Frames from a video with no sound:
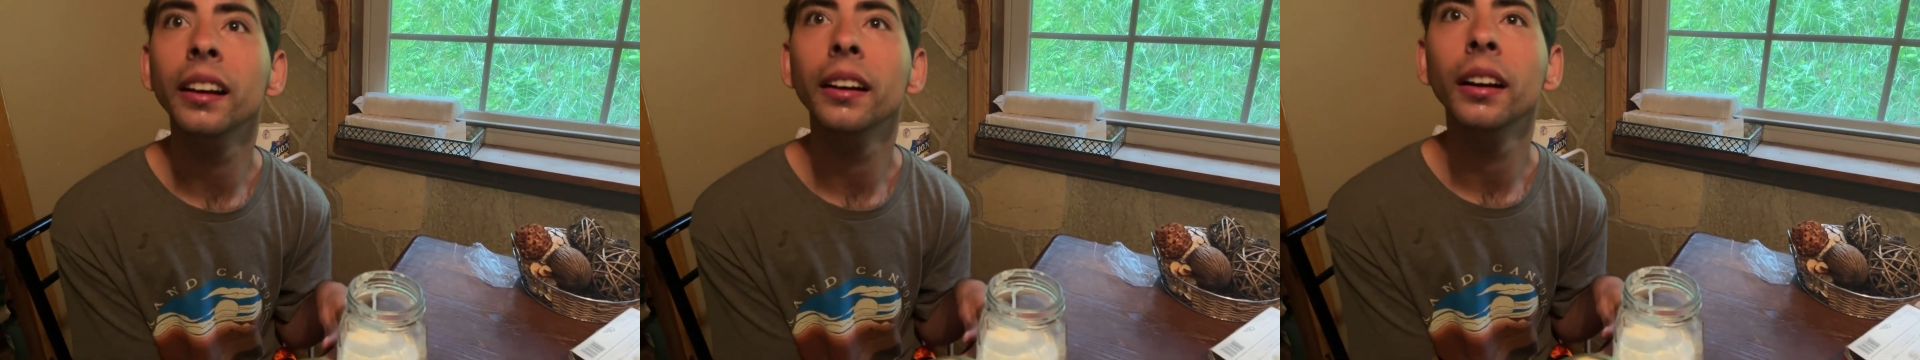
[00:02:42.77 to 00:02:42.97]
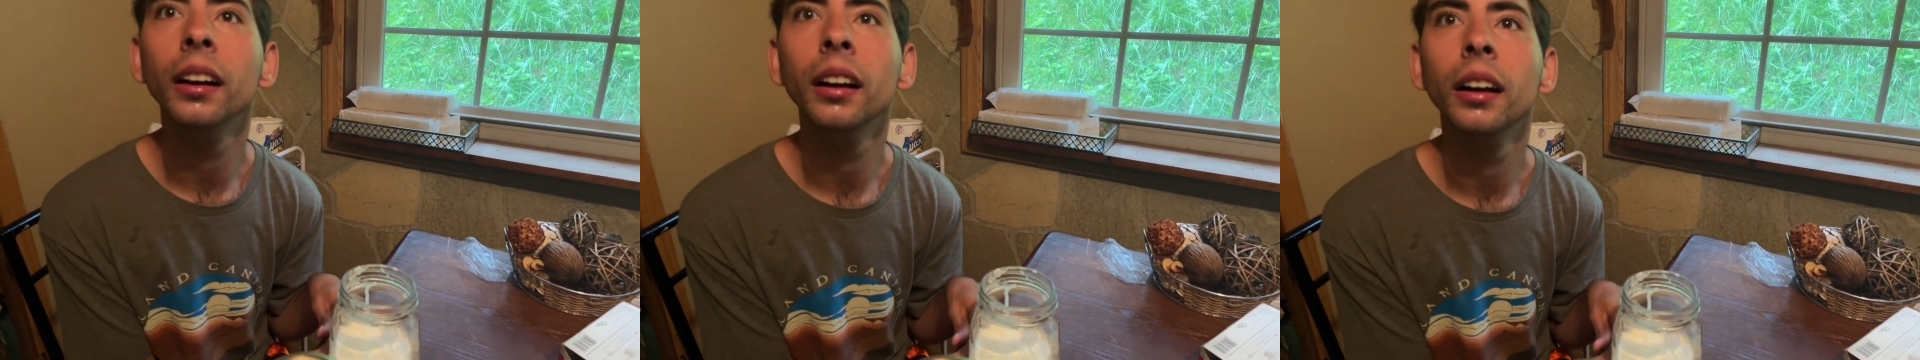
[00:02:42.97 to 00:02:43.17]

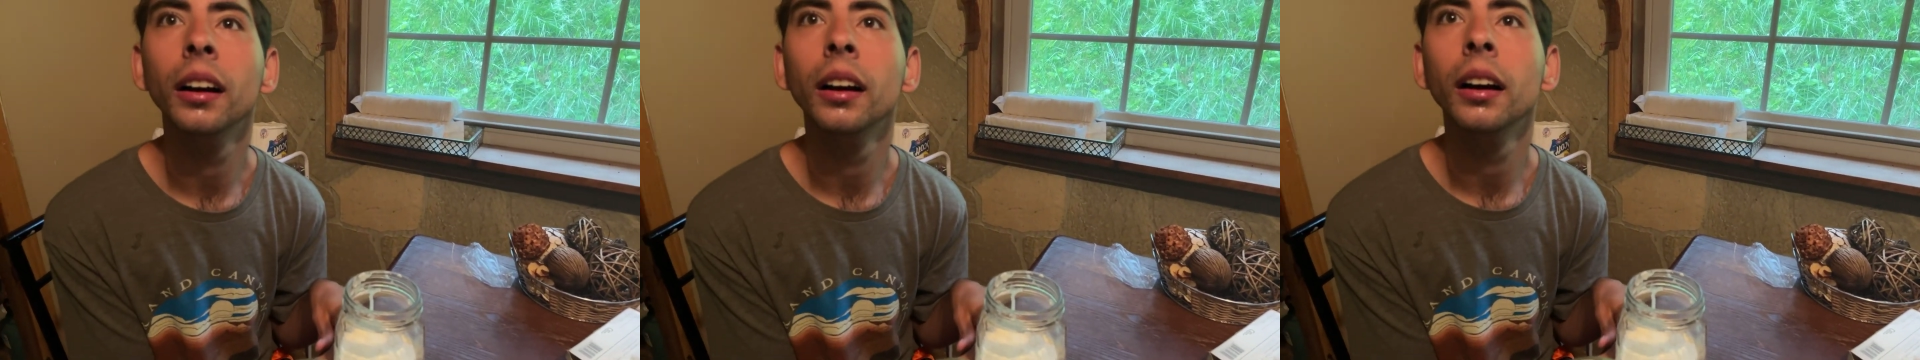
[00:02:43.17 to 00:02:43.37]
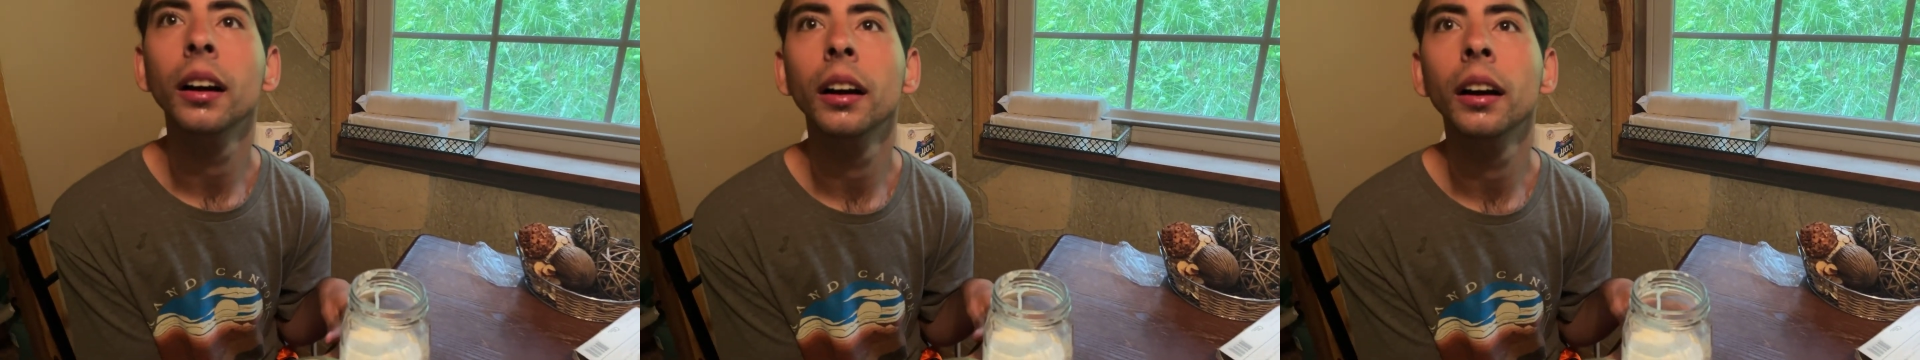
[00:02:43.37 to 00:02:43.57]
I'll
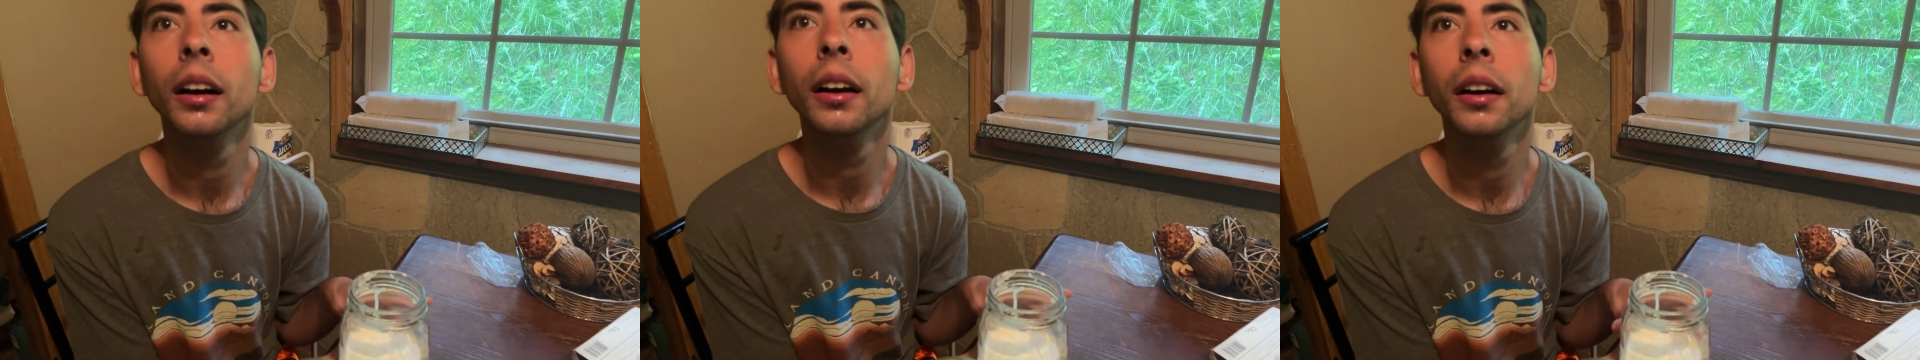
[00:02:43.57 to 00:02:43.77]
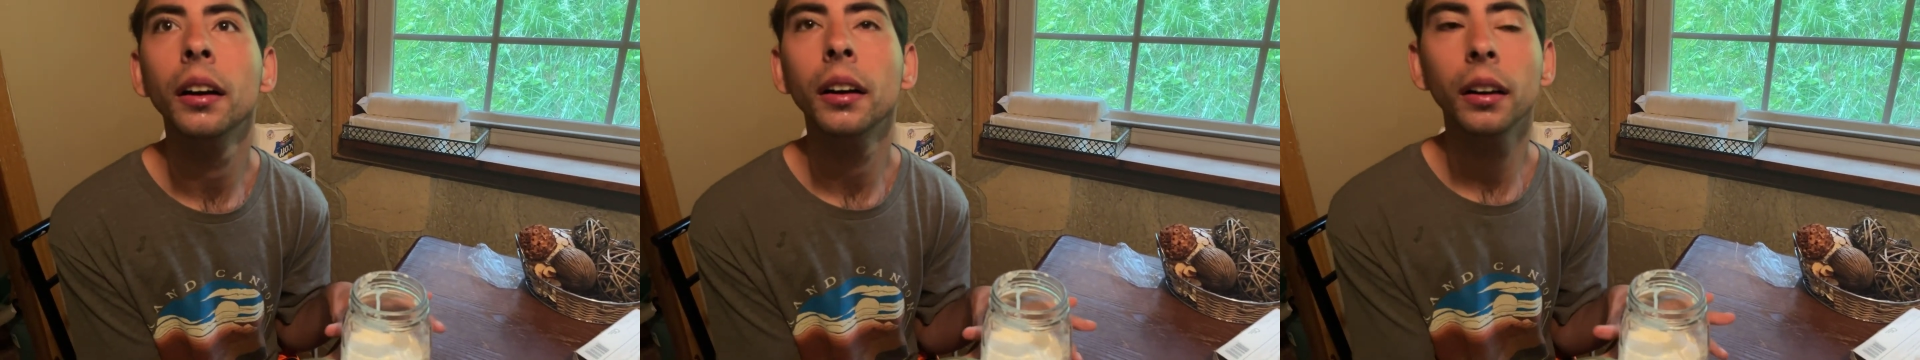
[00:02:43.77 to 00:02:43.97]
put it over
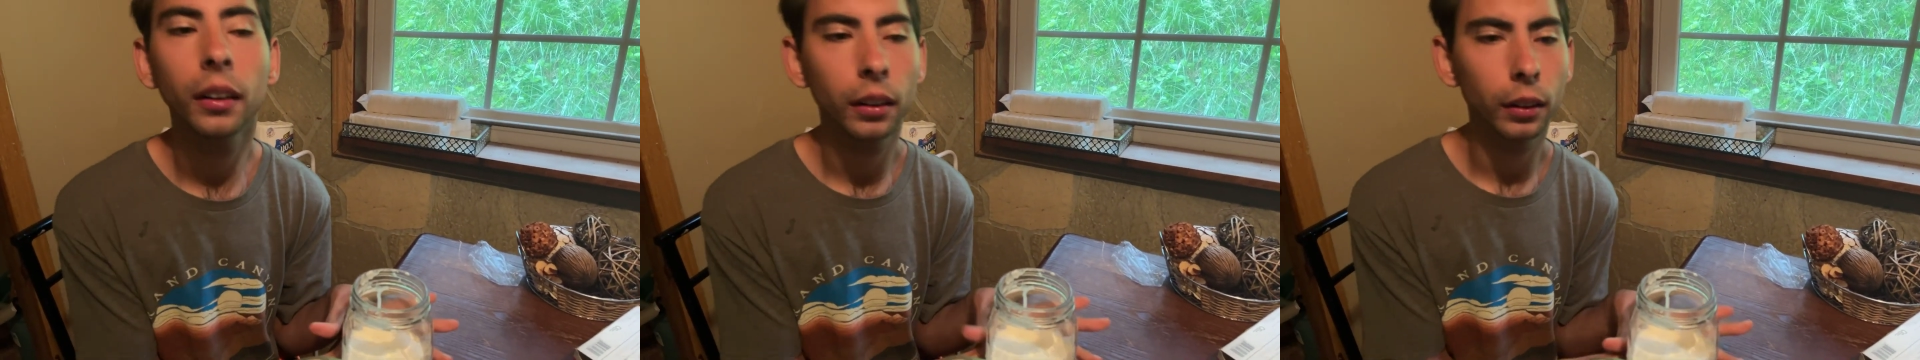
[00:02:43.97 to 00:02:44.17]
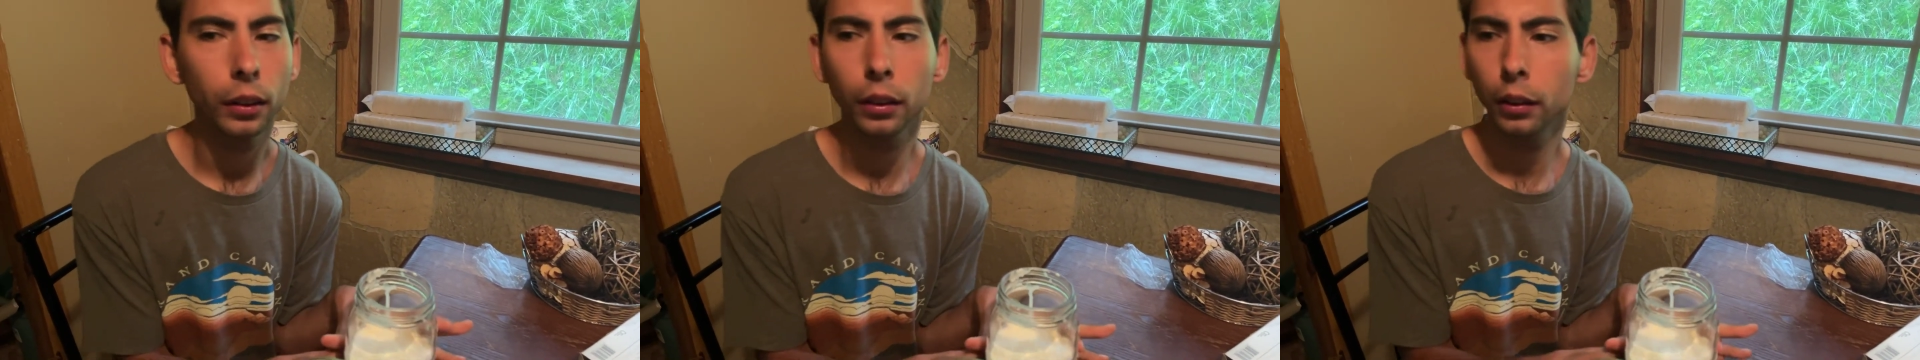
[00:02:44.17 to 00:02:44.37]
there, but
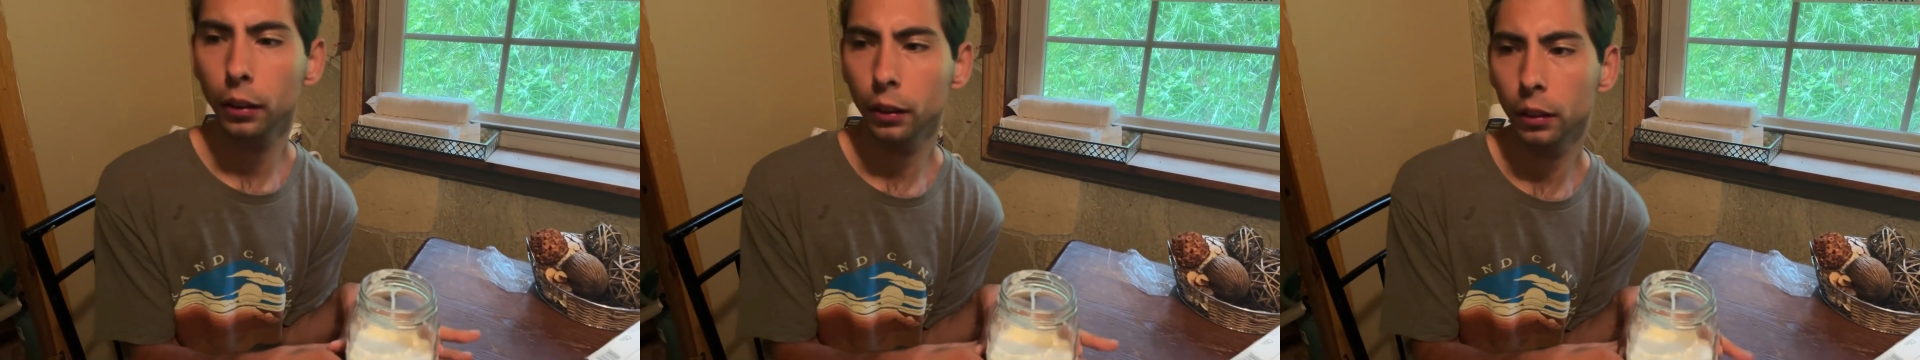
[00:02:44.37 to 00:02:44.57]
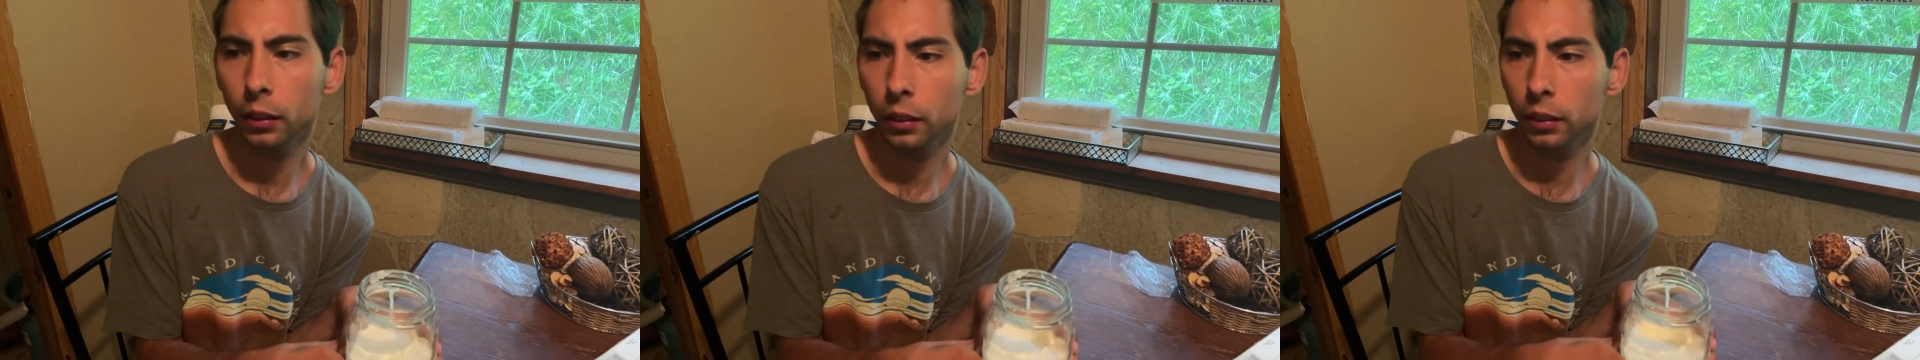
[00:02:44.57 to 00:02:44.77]
open that.